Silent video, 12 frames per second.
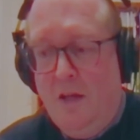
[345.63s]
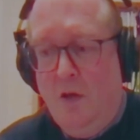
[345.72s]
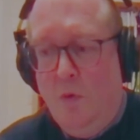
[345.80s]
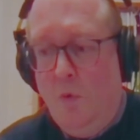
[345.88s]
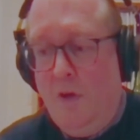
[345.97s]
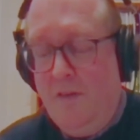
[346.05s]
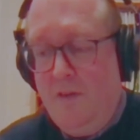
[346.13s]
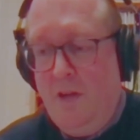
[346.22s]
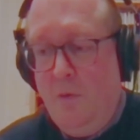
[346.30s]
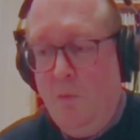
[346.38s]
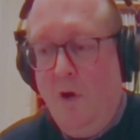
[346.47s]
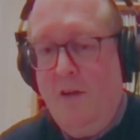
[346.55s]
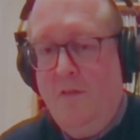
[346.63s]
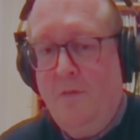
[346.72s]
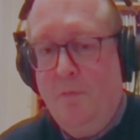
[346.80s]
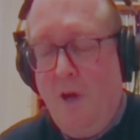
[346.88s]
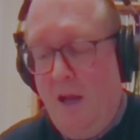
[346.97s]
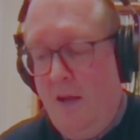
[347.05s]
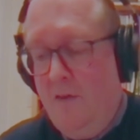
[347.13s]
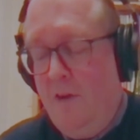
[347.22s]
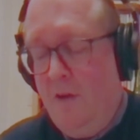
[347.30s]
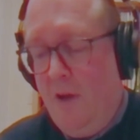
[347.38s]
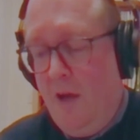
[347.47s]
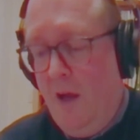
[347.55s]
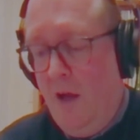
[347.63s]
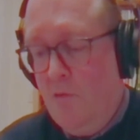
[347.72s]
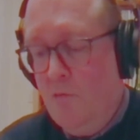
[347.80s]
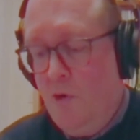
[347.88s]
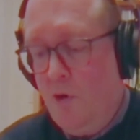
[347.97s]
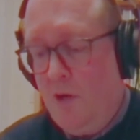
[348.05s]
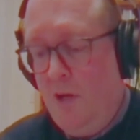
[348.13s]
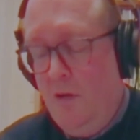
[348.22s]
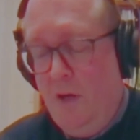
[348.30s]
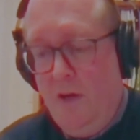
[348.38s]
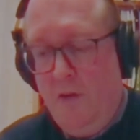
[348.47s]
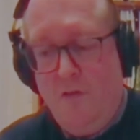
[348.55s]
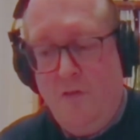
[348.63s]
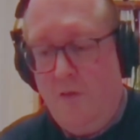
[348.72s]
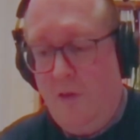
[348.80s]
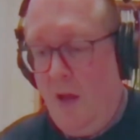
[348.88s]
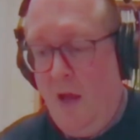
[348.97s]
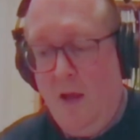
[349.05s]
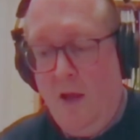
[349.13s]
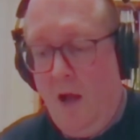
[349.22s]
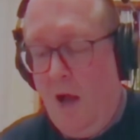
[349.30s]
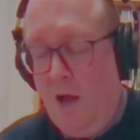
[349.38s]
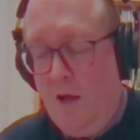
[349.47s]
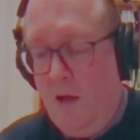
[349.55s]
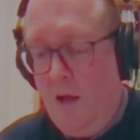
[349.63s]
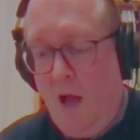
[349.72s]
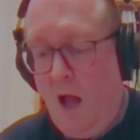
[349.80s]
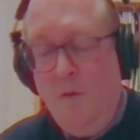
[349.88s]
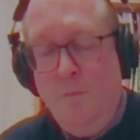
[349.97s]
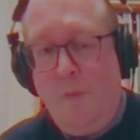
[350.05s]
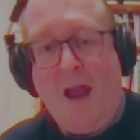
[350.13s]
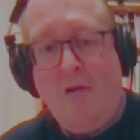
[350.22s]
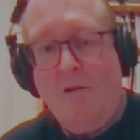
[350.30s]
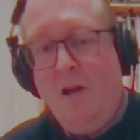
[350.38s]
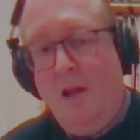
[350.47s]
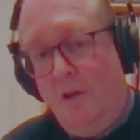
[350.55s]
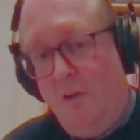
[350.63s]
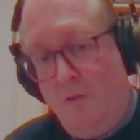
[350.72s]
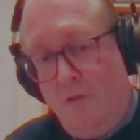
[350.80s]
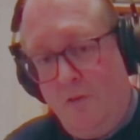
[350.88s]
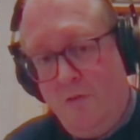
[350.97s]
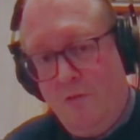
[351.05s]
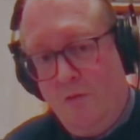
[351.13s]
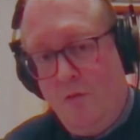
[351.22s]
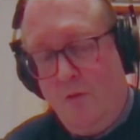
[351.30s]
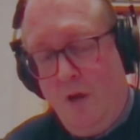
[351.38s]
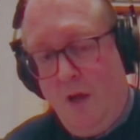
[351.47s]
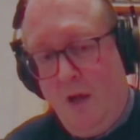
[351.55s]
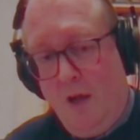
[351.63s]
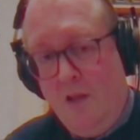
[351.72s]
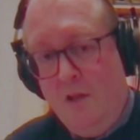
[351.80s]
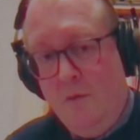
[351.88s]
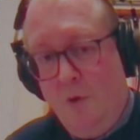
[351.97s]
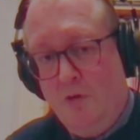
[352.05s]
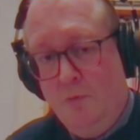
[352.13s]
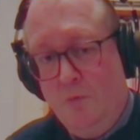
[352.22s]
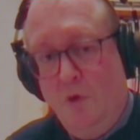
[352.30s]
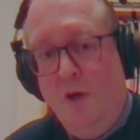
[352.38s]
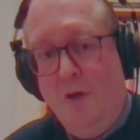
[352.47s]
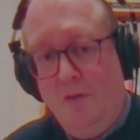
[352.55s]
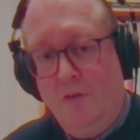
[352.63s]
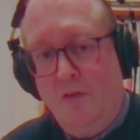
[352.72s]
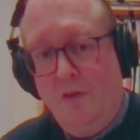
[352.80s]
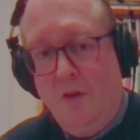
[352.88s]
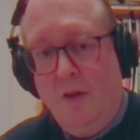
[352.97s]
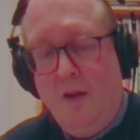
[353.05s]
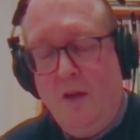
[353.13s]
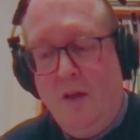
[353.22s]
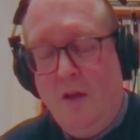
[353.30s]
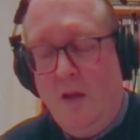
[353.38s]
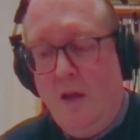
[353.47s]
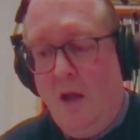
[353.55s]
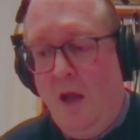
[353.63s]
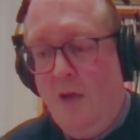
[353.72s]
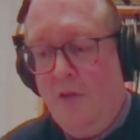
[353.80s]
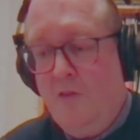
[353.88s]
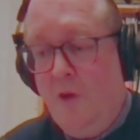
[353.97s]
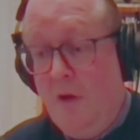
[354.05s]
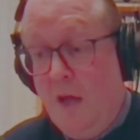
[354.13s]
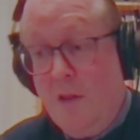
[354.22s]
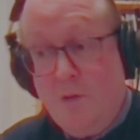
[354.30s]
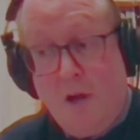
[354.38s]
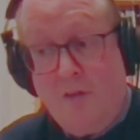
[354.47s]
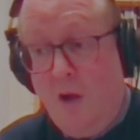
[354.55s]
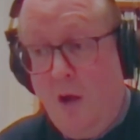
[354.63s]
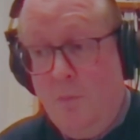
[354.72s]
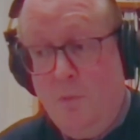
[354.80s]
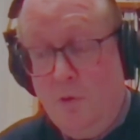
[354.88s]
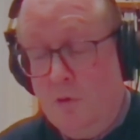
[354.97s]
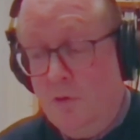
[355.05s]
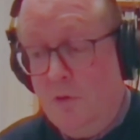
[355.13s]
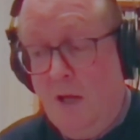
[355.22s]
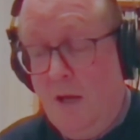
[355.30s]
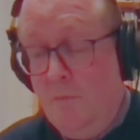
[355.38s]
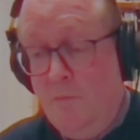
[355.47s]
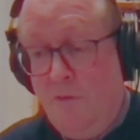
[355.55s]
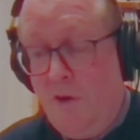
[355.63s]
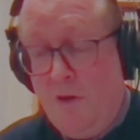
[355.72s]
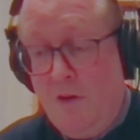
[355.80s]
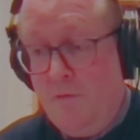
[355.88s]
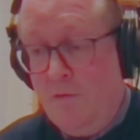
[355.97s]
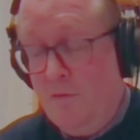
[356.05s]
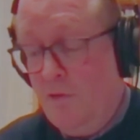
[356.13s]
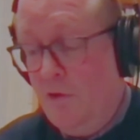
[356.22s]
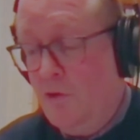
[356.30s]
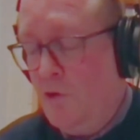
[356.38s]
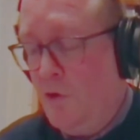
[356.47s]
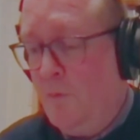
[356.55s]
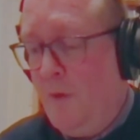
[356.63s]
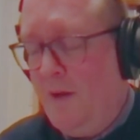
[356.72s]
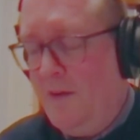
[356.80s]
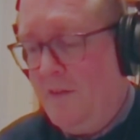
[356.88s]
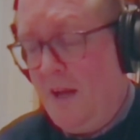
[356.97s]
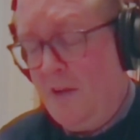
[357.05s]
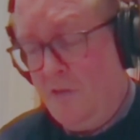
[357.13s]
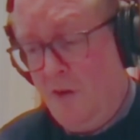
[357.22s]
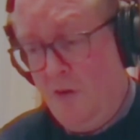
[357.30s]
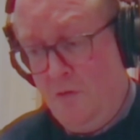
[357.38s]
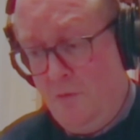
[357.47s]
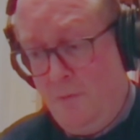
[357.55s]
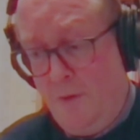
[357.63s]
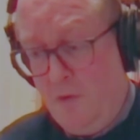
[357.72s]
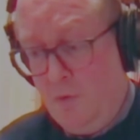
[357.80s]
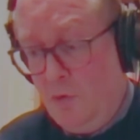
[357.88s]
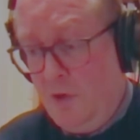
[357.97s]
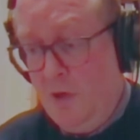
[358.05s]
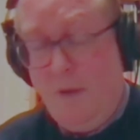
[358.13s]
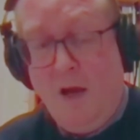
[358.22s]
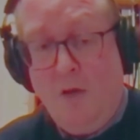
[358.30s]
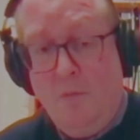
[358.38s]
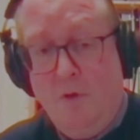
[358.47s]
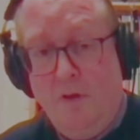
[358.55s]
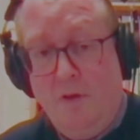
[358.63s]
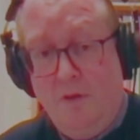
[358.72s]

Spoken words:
we see widespread rock units unparalleled in the modern world. So another example, very different from the cross-bedded sandstones we've been talking about, but